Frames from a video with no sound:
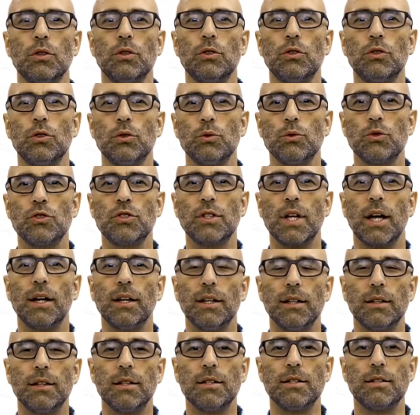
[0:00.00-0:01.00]
to study
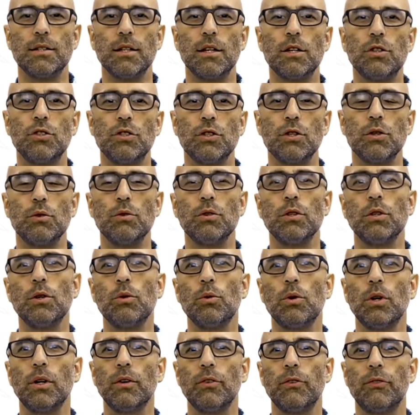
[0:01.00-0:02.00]
this issue, you
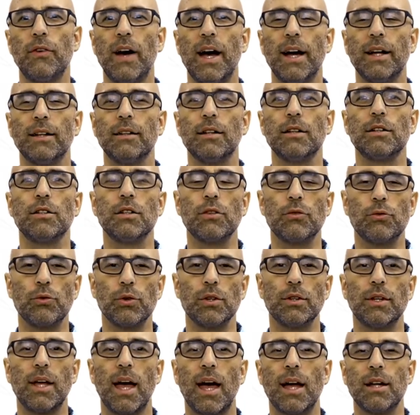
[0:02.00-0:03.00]
will find
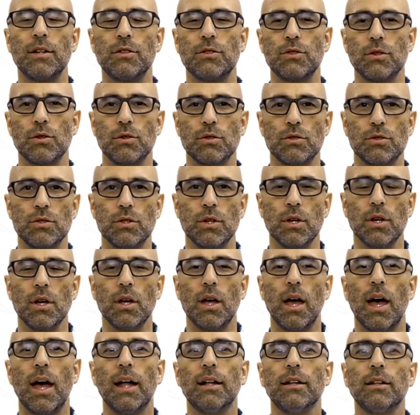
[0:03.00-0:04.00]
different answers
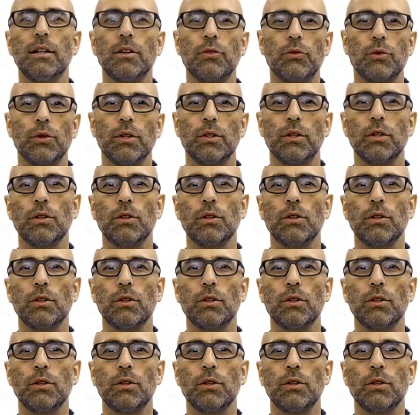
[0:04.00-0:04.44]
and different